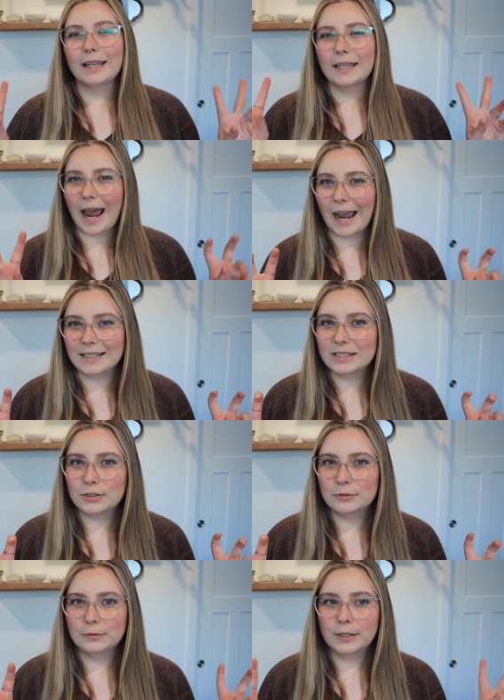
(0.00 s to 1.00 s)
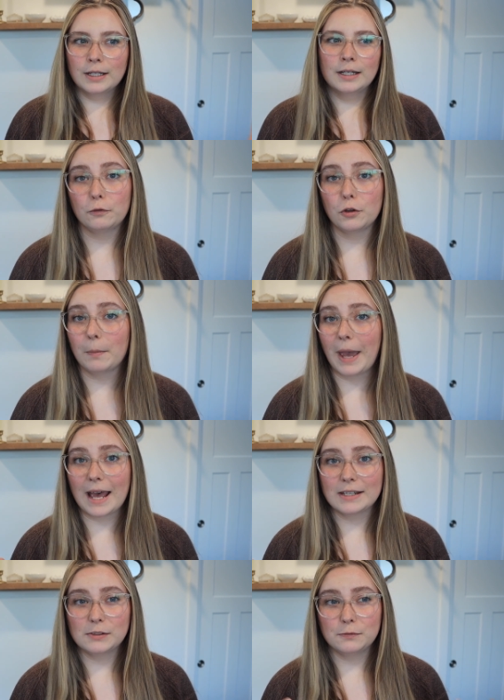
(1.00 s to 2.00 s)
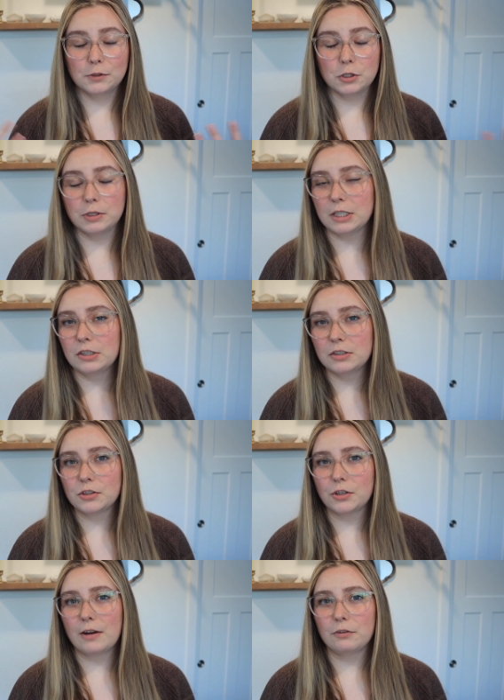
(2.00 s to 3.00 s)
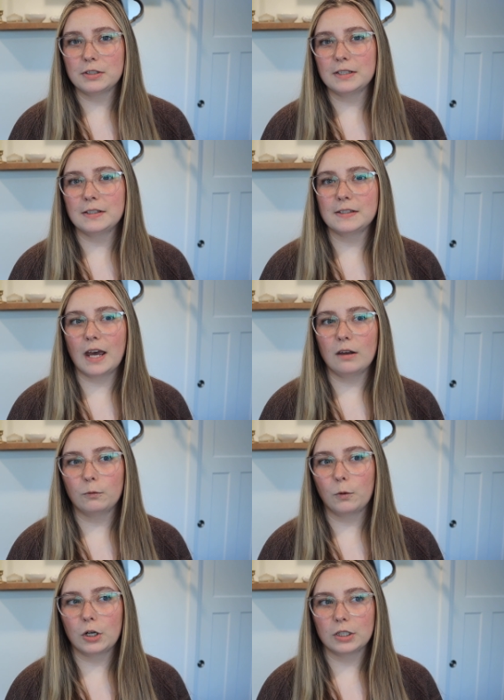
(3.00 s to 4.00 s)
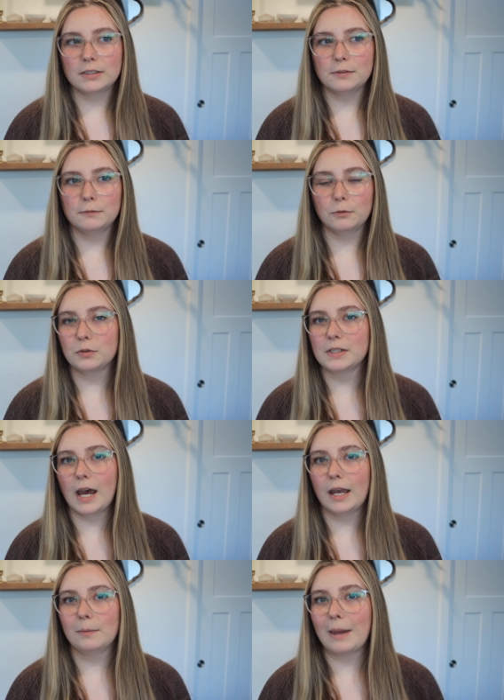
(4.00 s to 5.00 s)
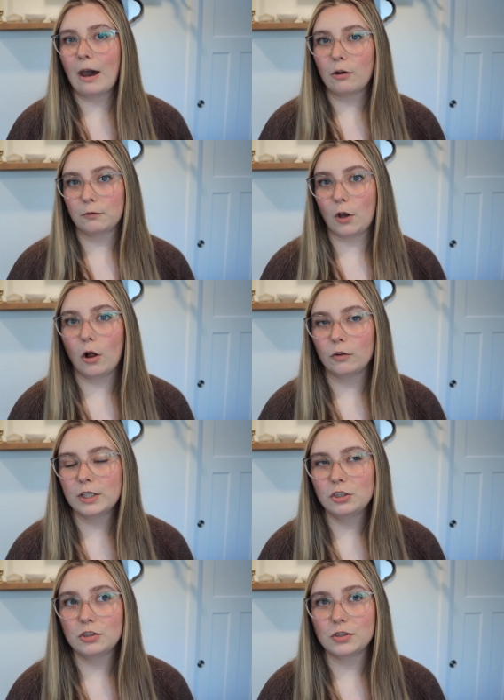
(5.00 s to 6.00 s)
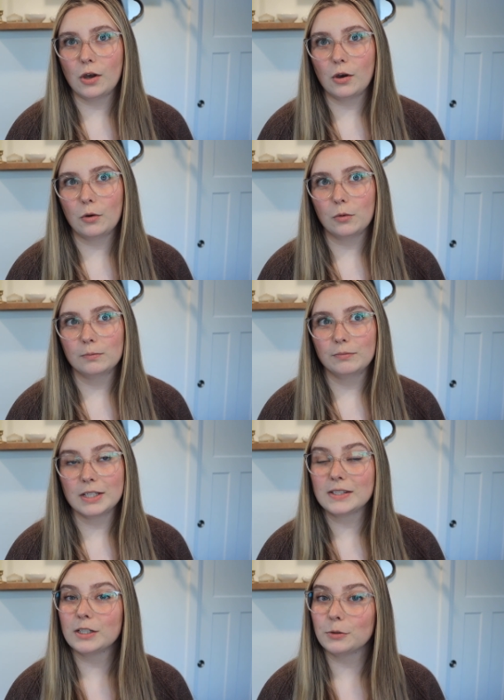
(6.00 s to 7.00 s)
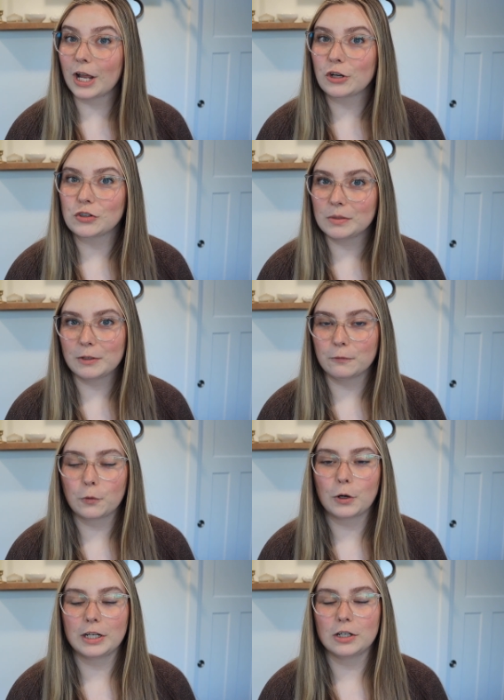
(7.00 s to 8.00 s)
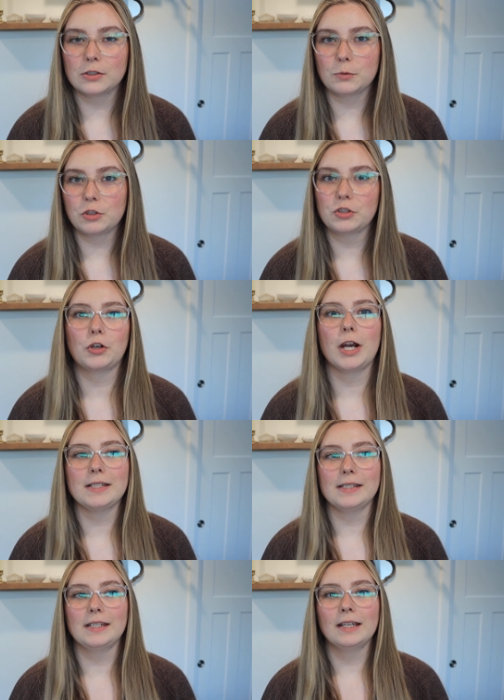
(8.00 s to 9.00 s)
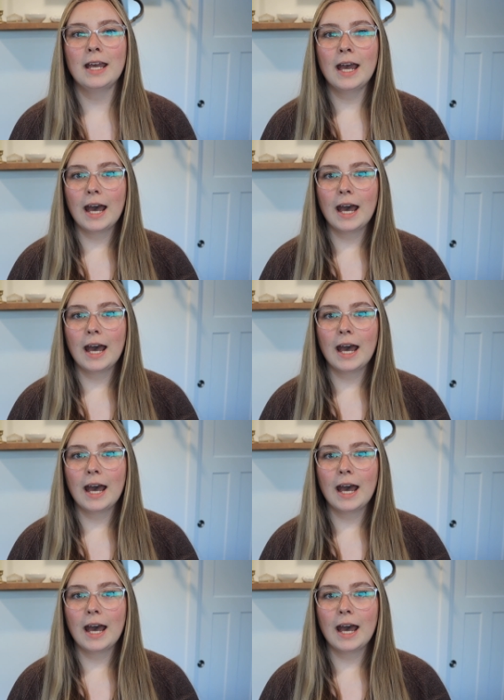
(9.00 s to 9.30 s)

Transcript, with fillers: kind of. For the past few years, or ever since I've worked full time out of college, so this year would actually be four years, which is crazy.